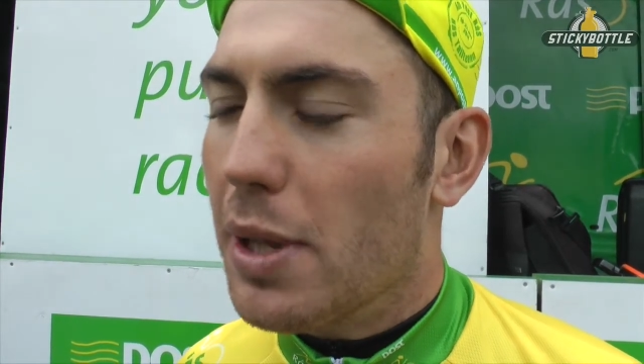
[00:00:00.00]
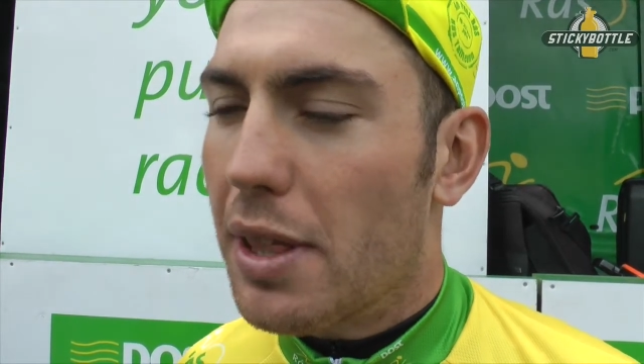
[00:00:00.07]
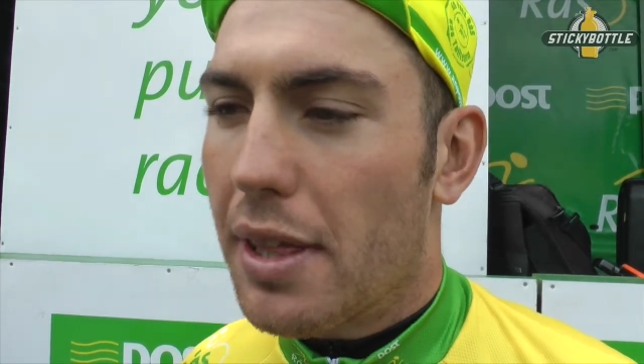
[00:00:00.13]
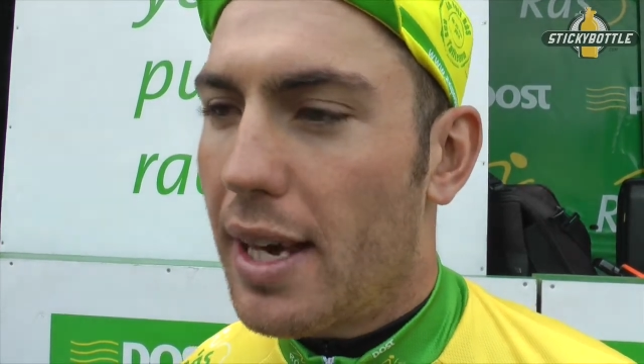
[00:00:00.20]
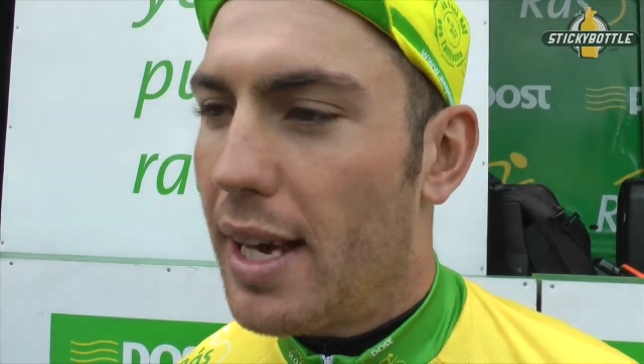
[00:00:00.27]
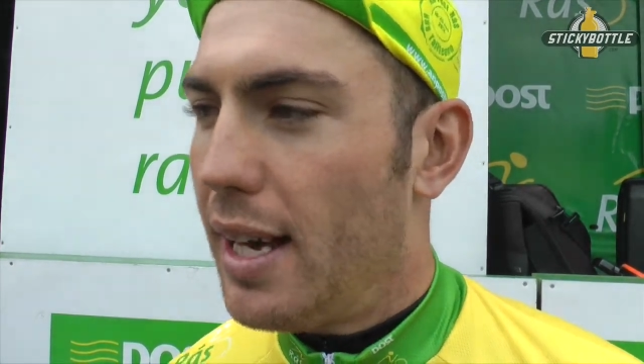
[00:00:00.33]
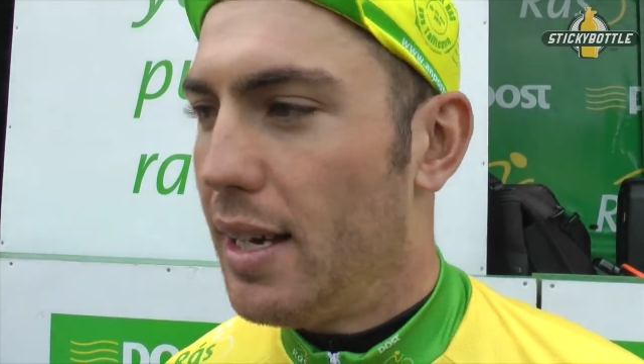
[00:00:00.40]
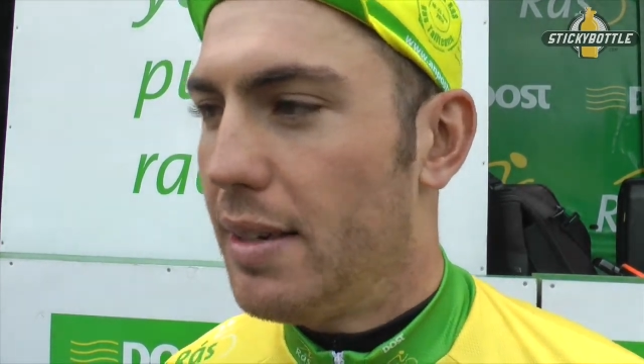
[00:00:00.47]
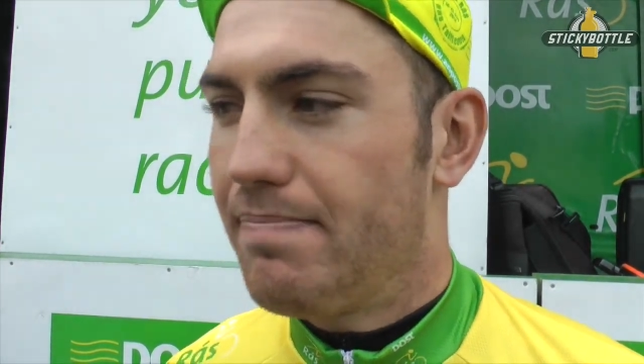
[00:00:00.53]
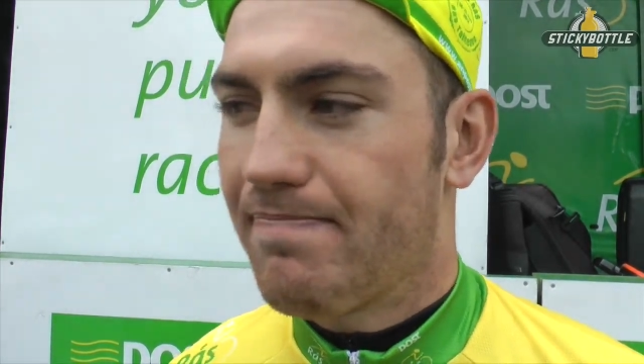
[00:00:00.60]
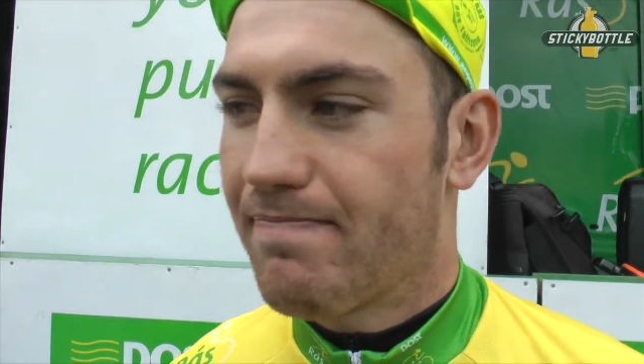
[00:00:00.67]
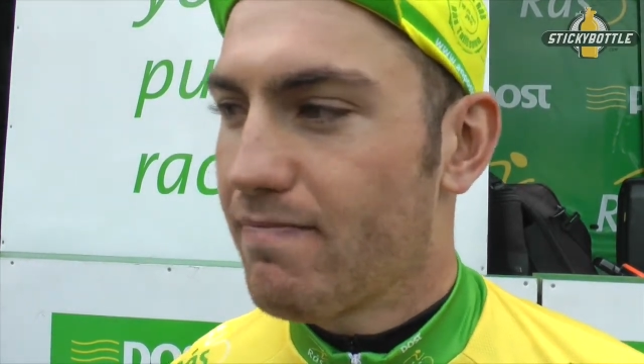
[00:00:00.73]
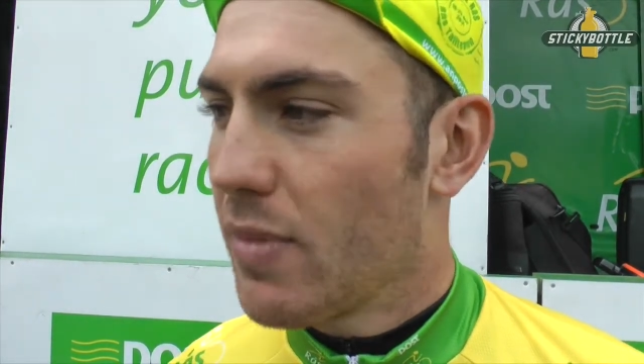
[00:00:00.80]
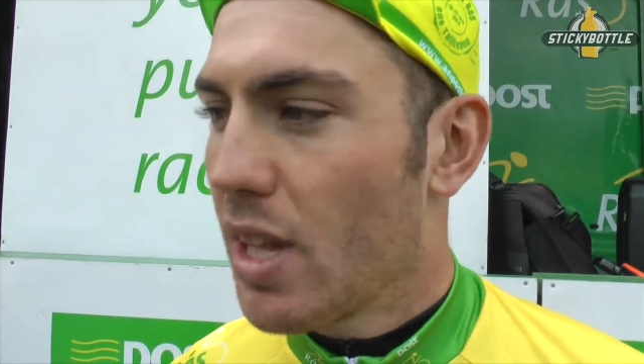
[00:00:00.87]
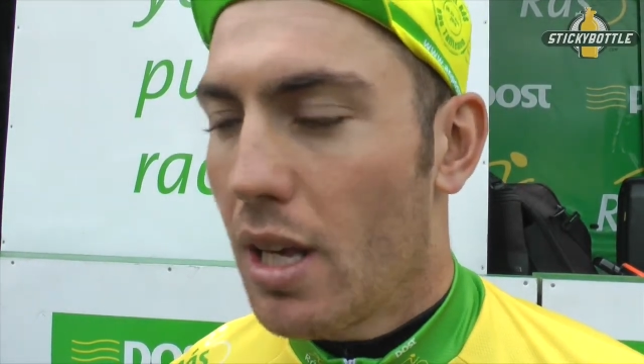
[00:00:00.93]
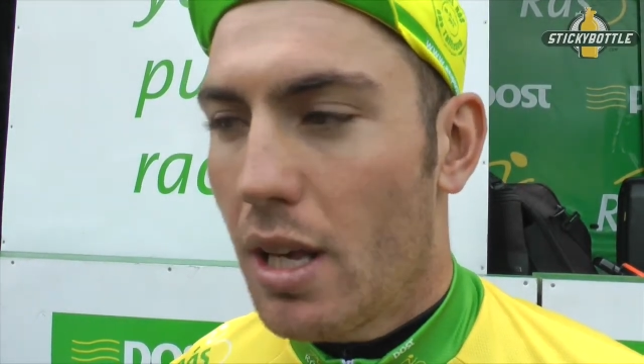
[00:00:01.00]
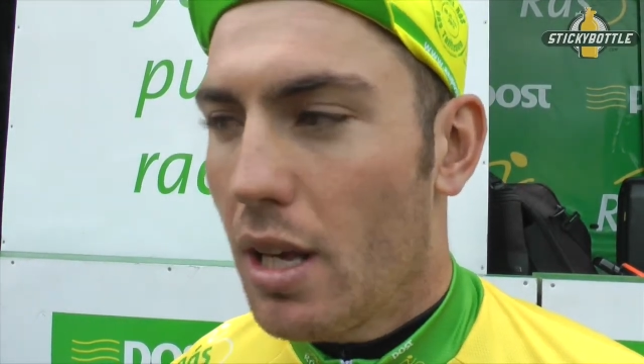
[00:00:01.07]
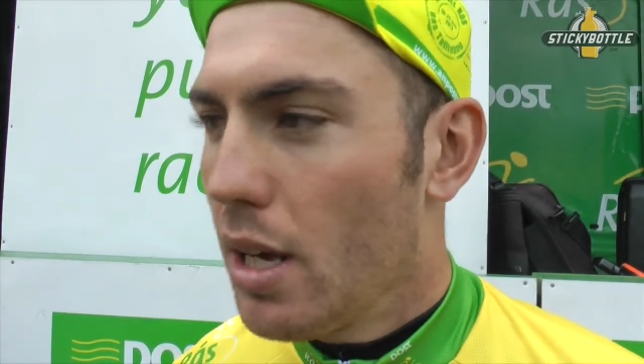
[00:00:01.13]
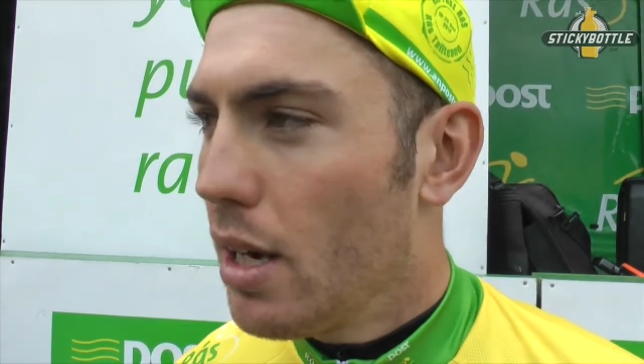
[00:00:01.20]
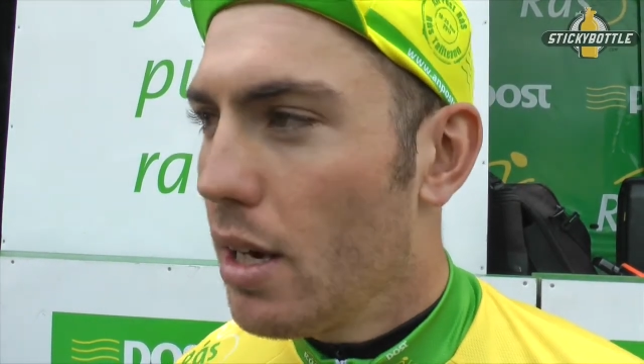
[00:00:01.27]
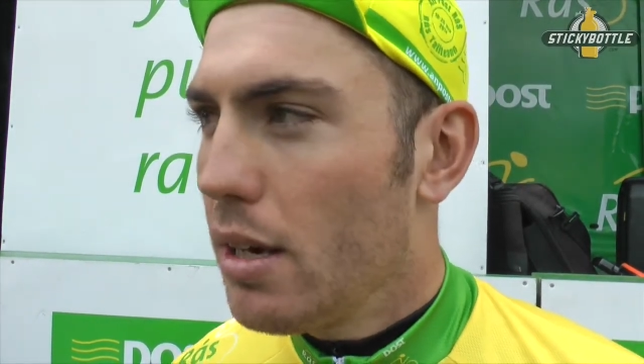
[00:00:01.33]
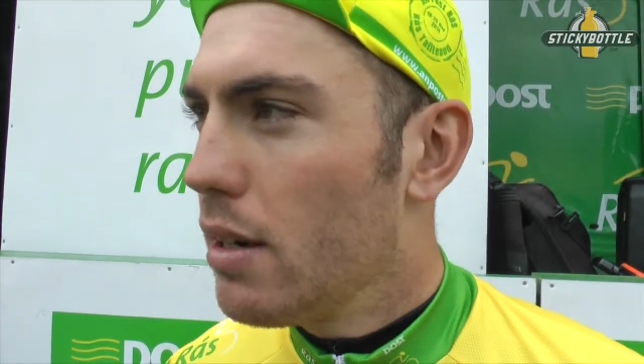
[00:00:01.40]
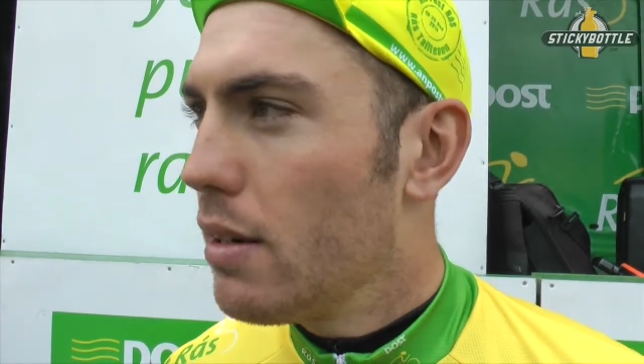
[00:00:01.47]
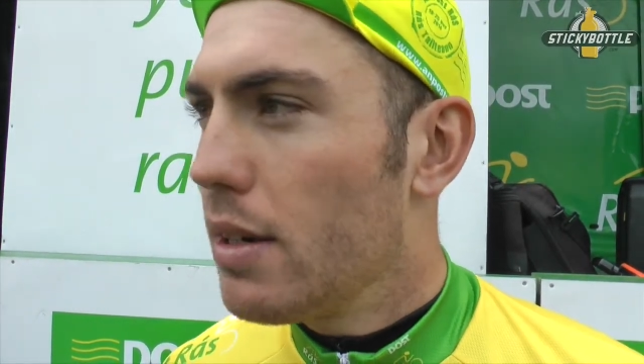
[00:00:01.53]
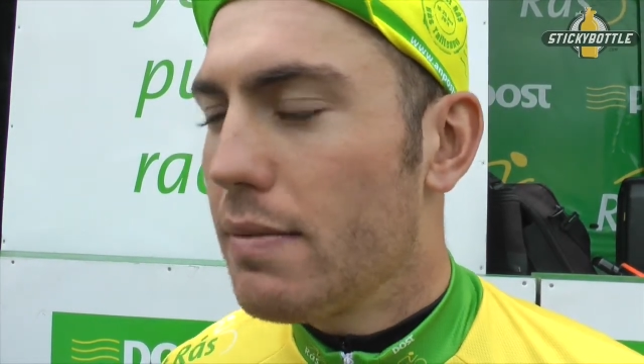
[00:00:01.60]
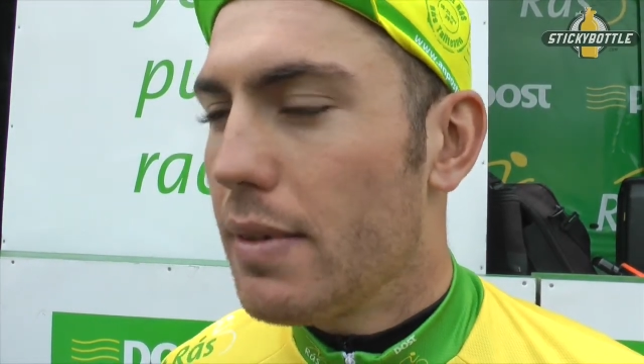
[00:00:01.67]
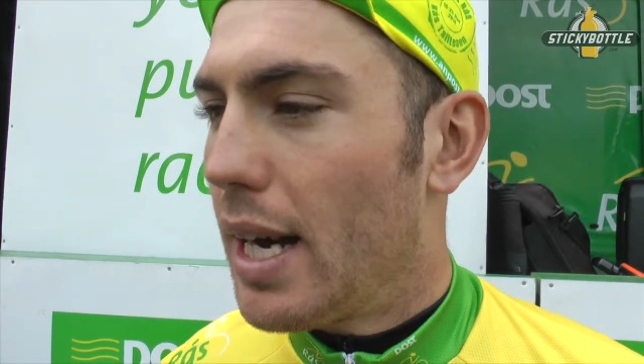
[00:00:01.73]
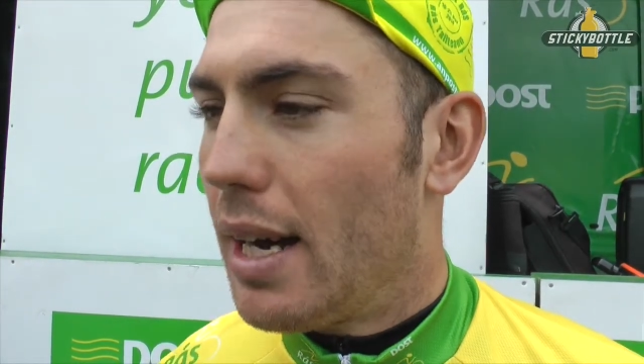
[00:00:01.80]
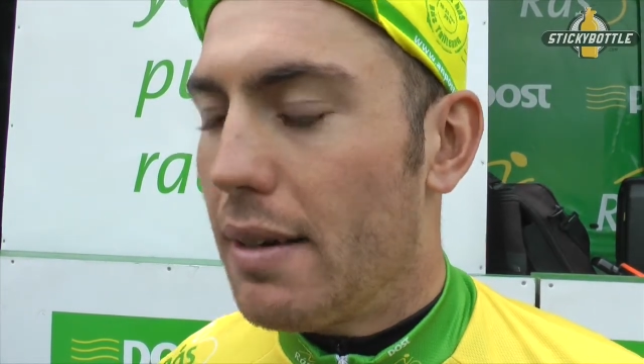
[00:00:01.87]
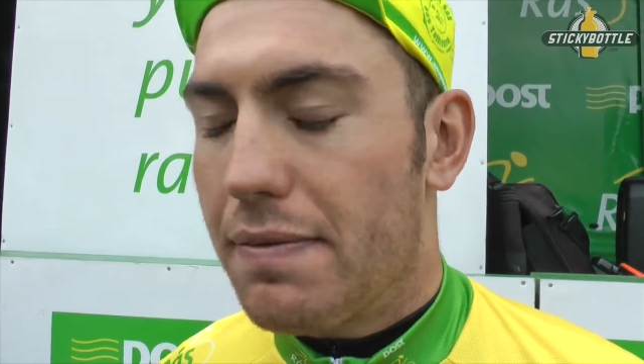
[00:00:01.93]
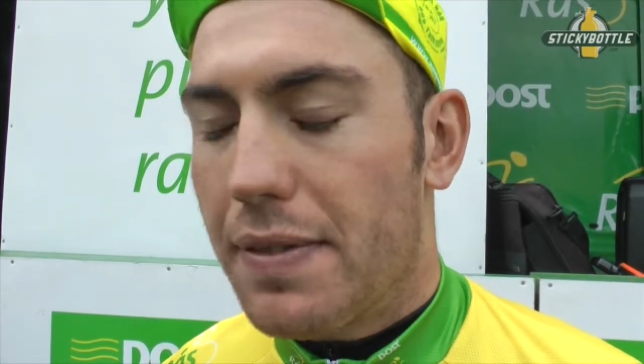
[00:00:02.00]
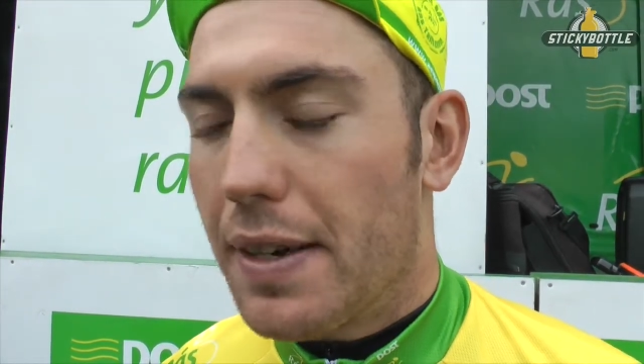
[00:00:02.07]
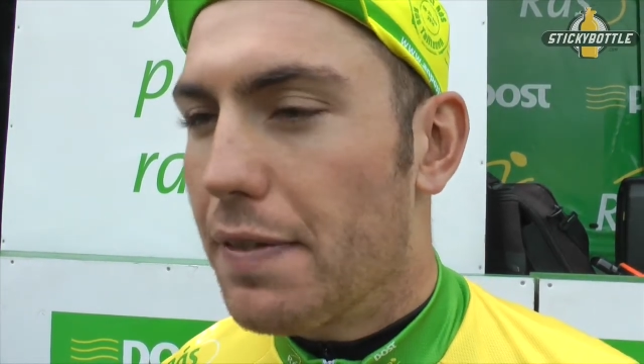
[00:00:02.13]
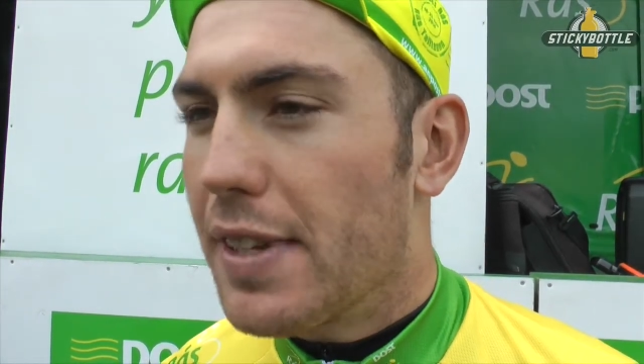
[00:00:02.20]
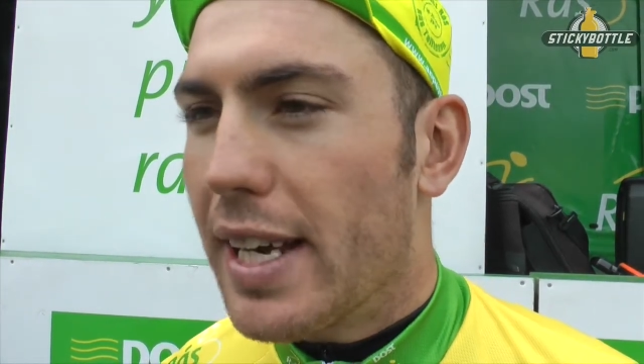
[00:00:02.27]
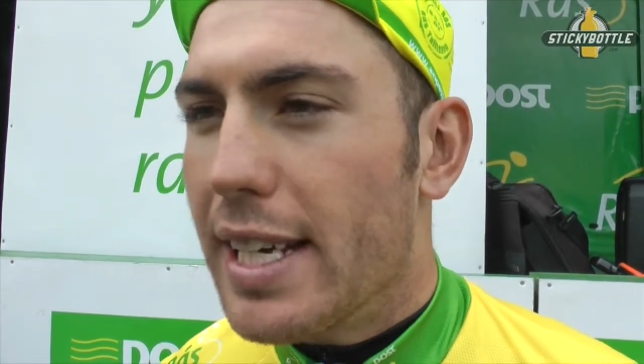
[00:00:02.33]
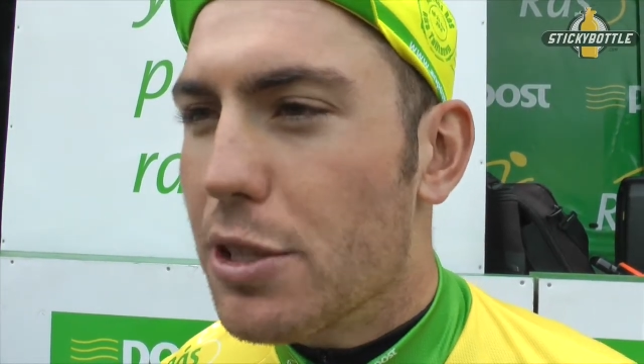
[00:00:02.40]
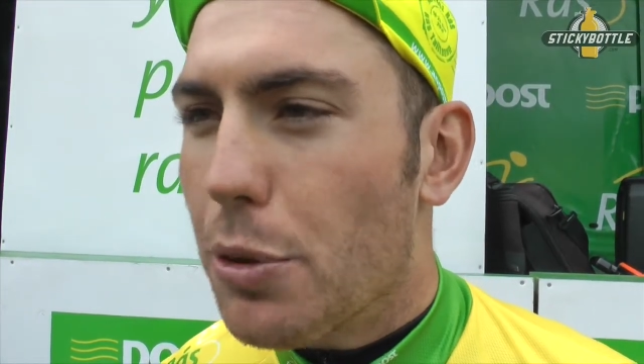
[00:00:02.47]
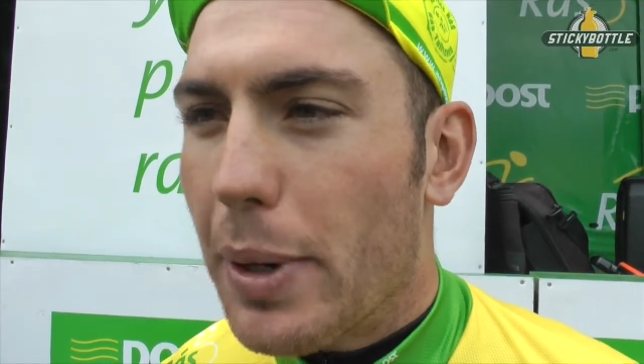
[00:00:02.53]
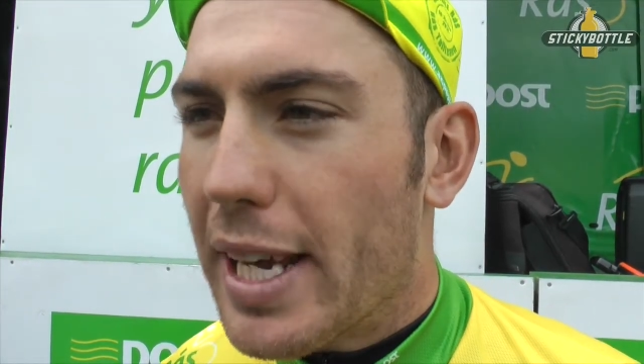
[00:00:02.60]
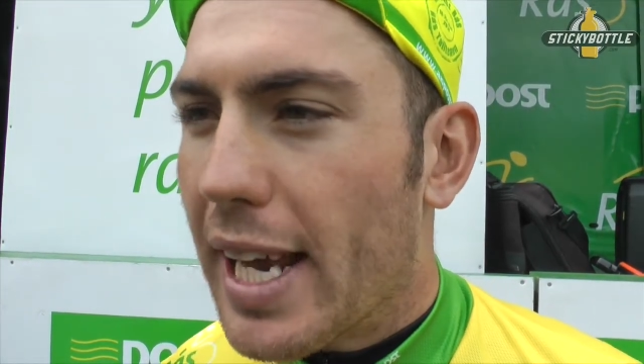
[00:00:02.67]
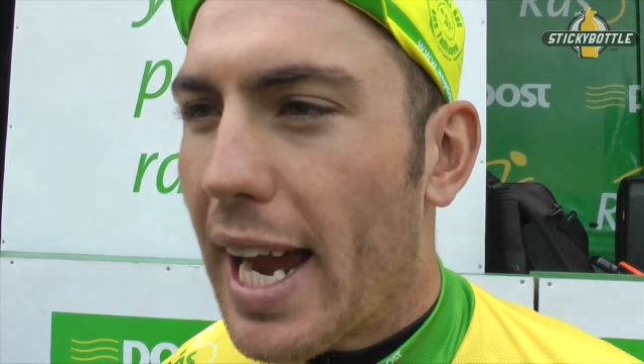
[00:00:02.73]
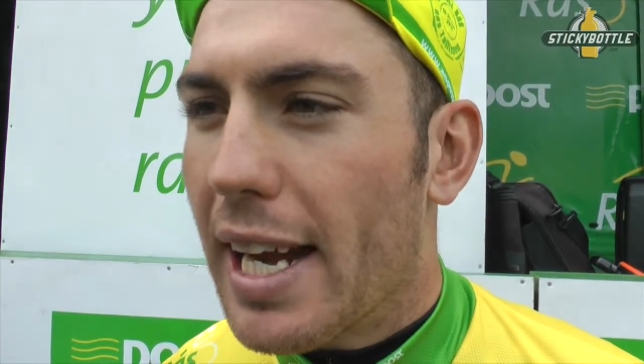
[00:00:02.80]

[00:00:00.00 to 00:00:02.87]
with 15-20